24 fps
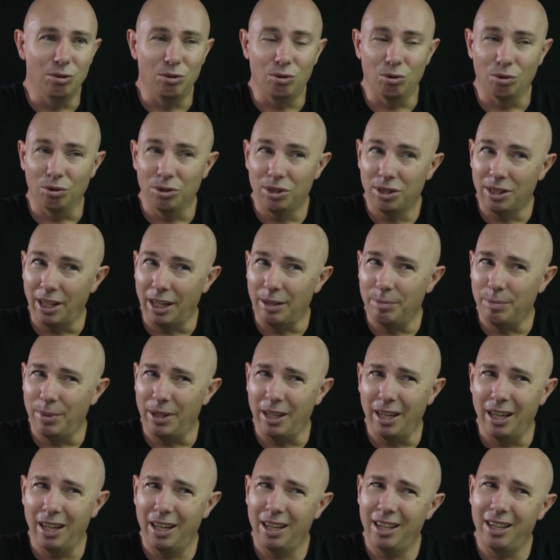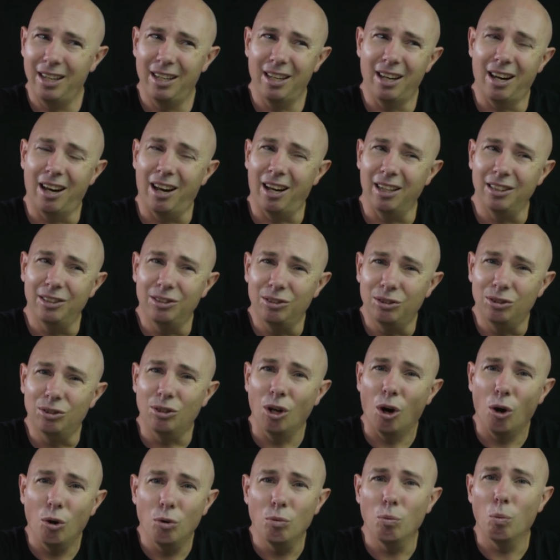George St. Pierre. I
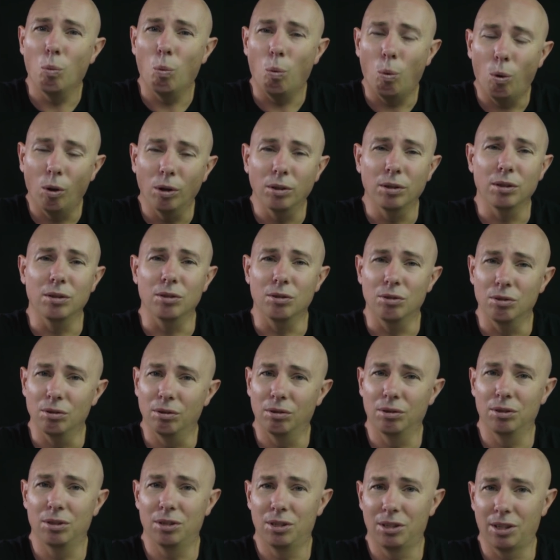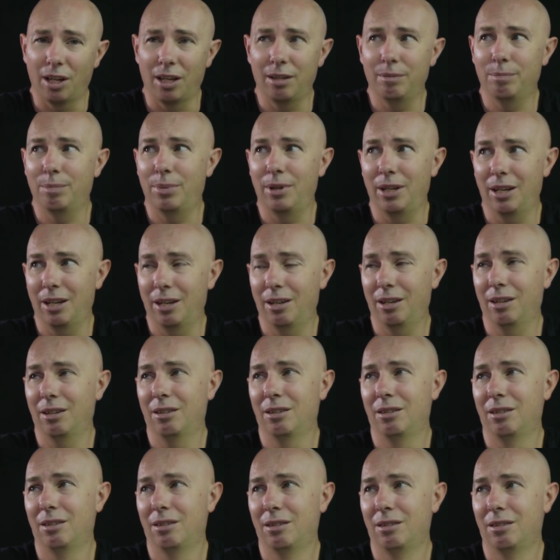don't want George St. Pierre
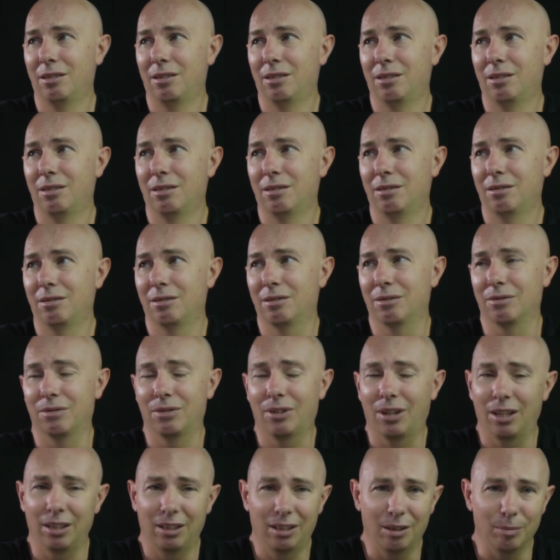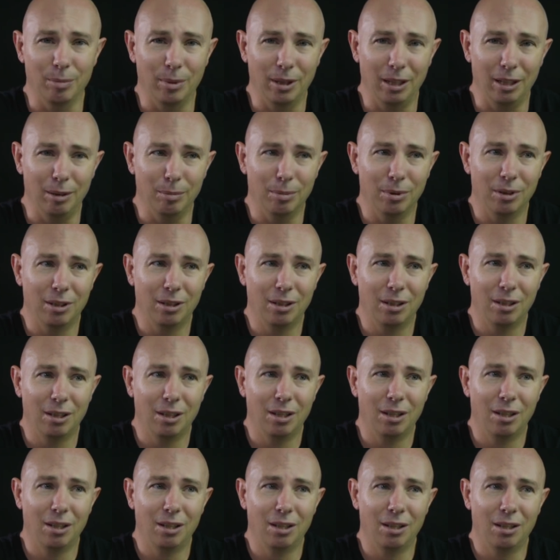to fight Khabib.
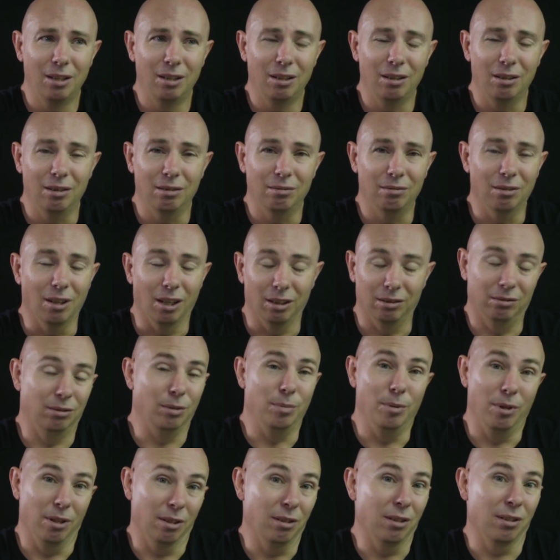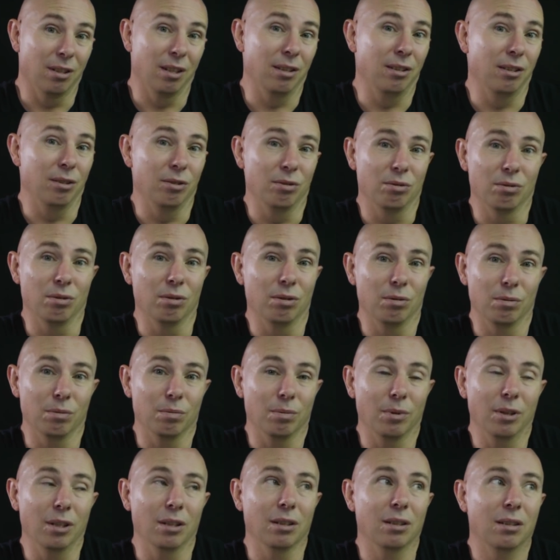To be honest, I think George would
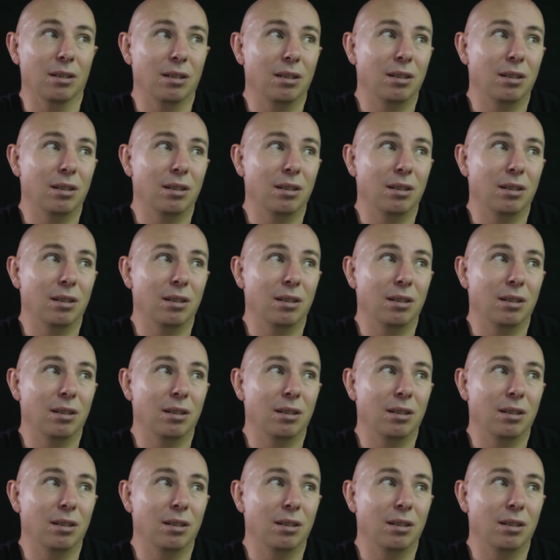win.